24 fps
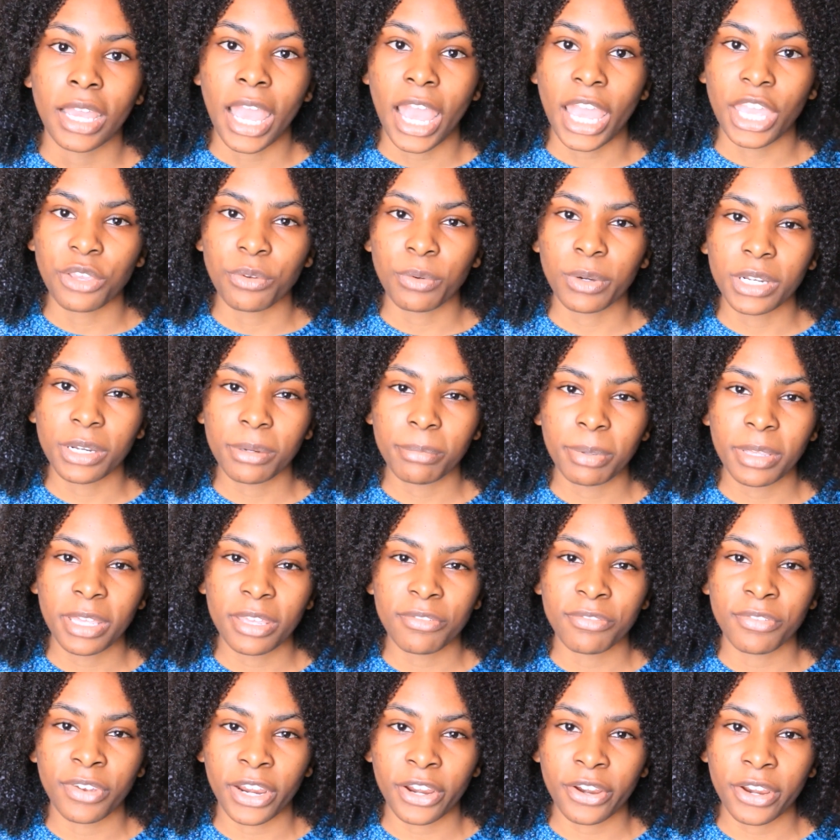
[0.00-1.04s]
And you want to
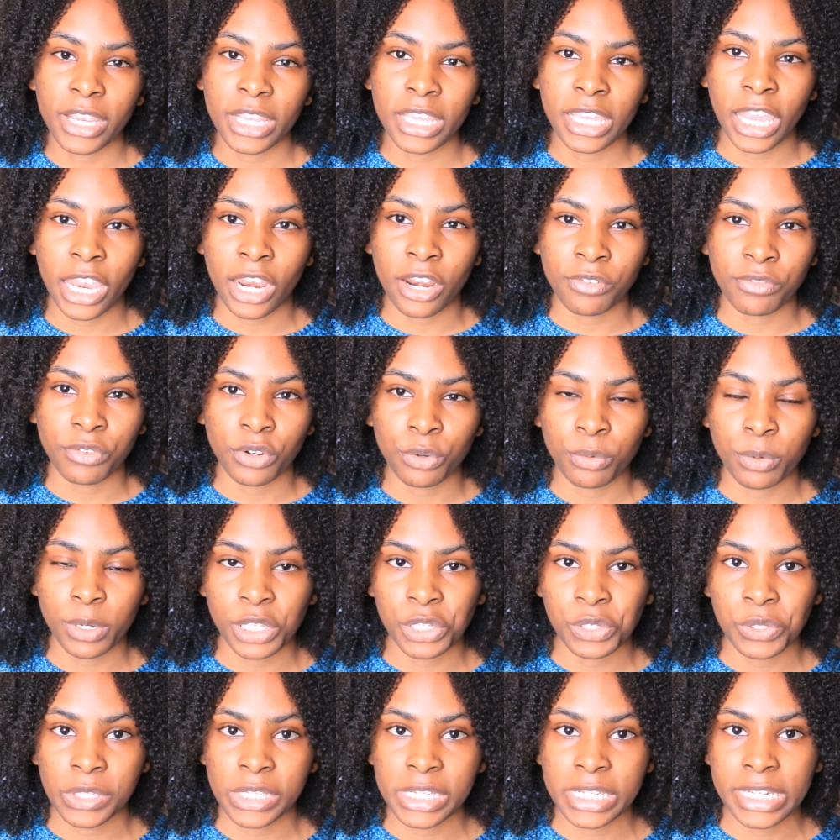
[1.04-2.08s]
be very careful
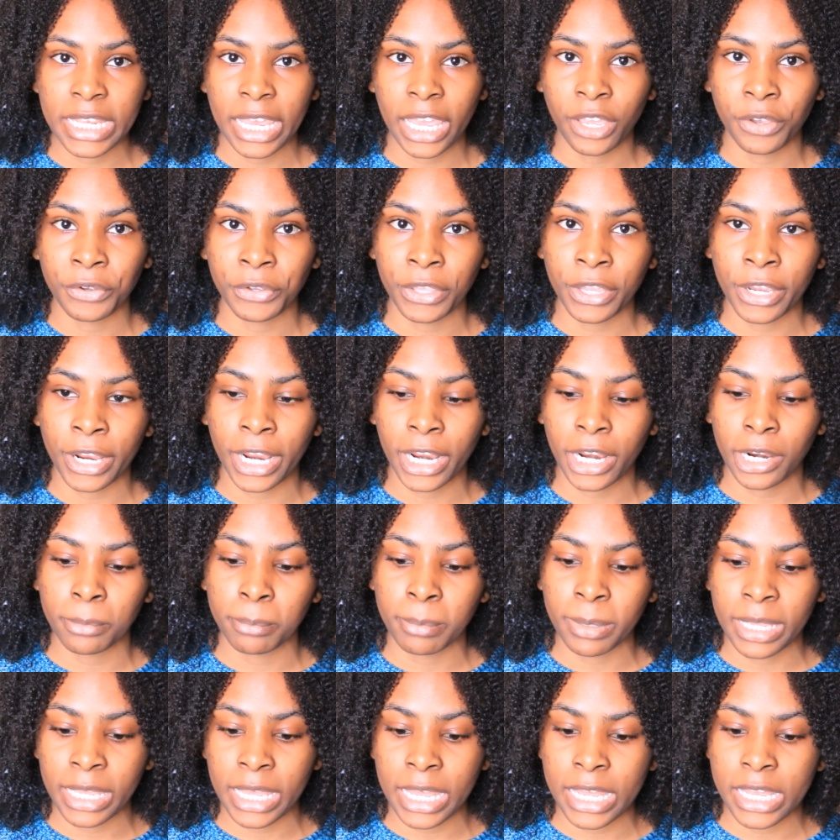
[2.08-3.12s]
when you detangle your
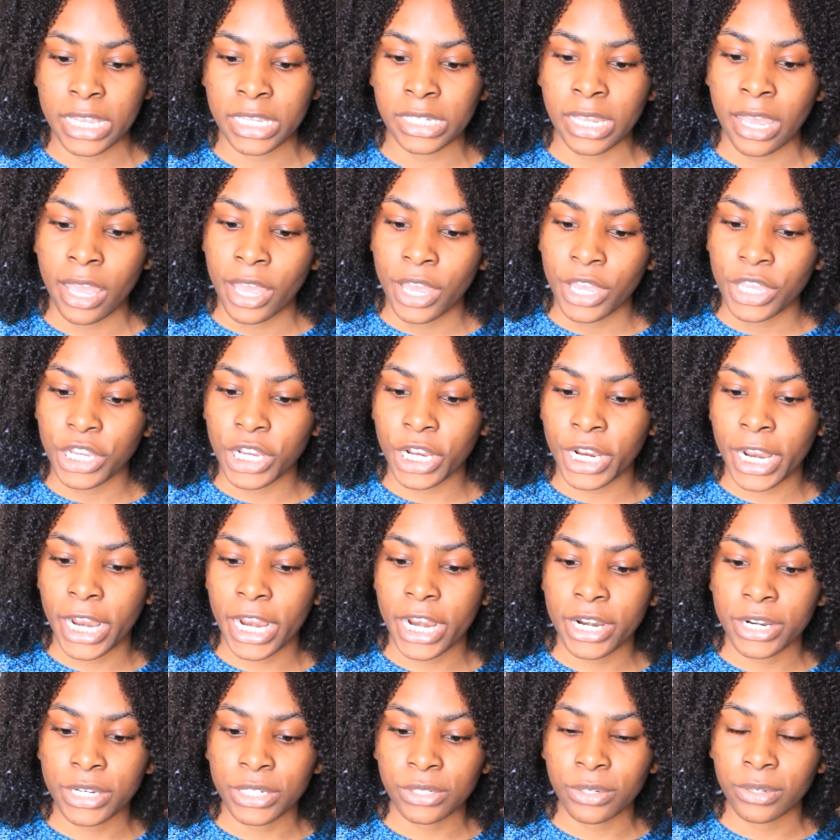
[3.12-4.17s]
hair because your
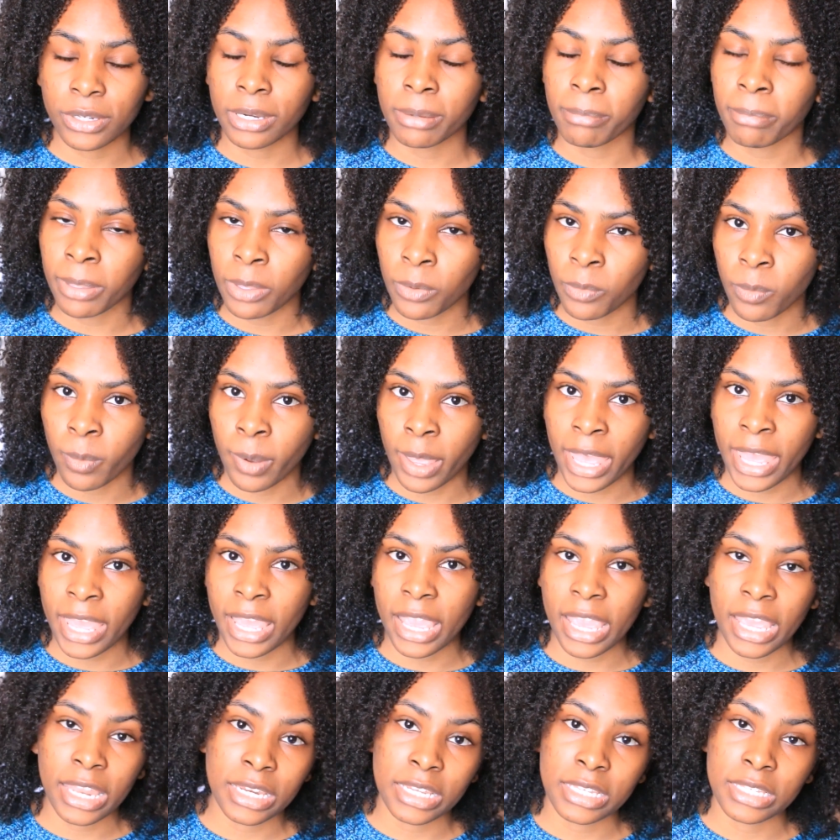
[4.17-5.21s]
hair is going to be
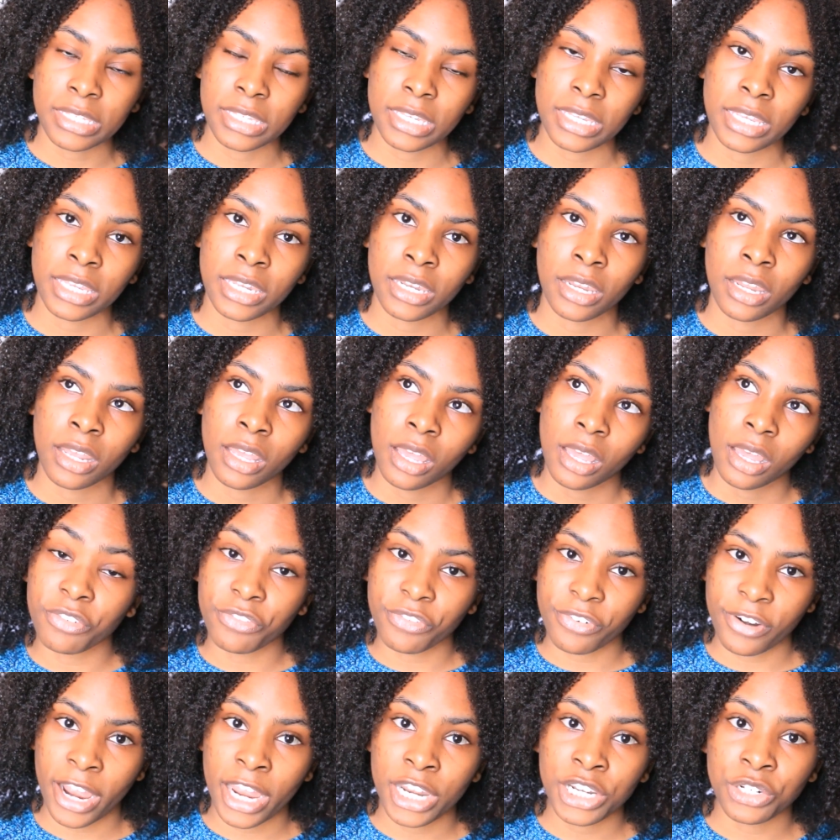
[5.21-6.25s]
wet and it's in a
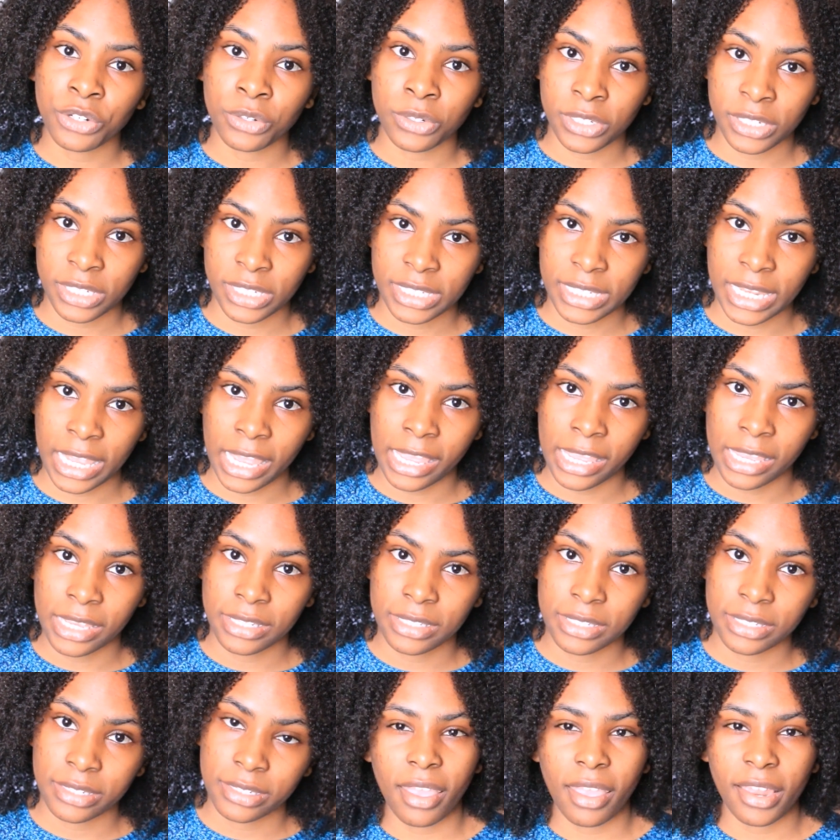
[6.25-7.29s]
fragile state.